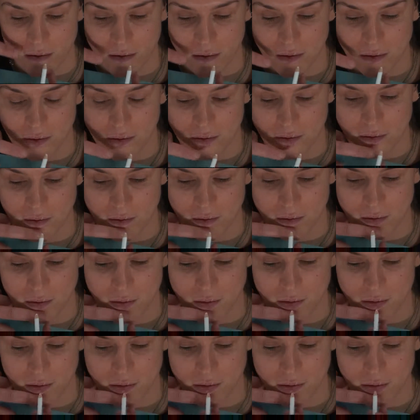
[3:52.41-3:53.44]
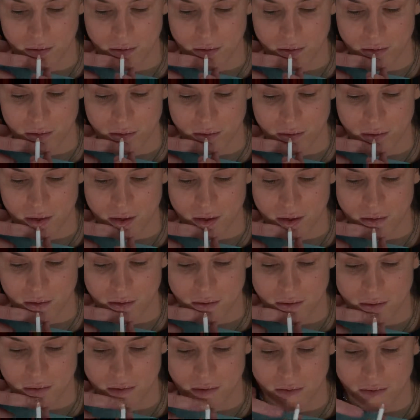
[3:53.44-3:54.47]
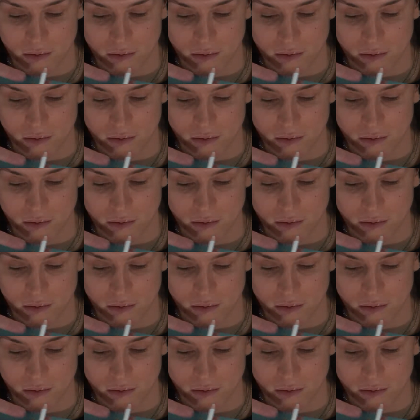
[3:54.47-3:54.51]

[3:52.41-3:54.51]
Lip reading: and at the lower part in 2,